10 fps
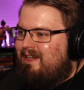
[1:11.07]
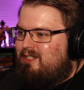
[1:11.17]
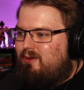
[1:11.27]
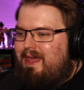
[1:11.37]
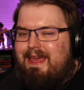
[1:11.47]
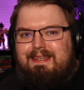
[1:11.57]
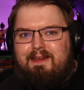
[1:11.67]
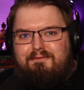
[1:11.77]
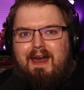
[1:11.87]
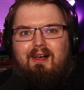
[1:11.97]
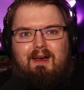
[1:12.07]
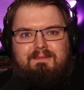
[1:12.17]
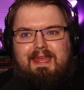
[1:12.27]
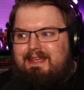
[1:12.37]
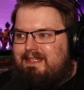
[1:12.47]
to get developed
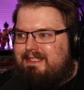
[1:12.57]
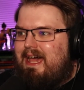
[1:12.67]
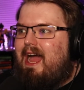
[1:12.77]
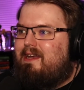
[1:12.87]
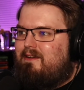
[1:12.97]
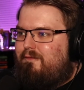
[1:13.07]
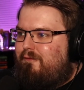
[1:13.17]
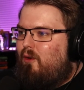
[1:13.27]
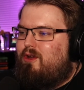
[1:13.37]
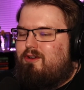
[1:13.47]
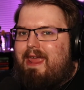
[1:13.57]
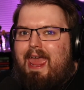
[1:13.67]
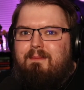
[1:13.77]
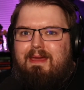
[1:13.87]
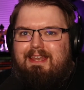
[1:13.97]
and designed for your
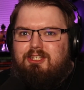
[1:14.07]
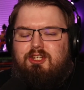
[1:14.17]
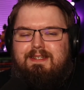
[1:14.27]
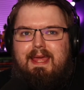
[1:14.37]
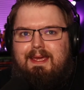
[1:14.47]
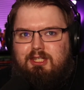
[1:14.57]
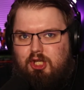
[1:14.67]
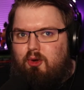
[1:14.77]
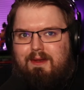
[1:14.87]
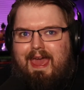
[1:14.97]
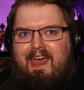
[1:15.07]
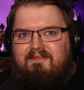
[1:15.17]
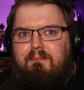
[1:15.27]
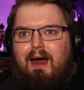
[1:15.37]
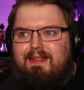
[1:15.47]
game, and it shouldn't take 2.5
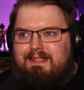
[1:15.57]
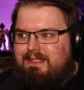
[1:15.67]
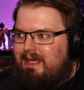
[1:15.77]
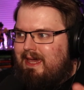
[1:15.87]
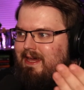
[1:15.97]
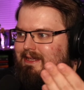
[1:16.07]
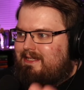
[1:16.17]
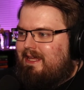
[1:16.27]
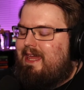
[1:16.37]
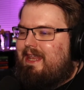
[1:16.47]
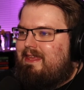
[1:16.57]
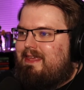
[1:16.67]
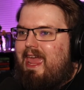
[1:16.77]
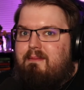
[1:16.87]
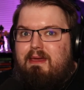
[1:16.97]
months to get in the game.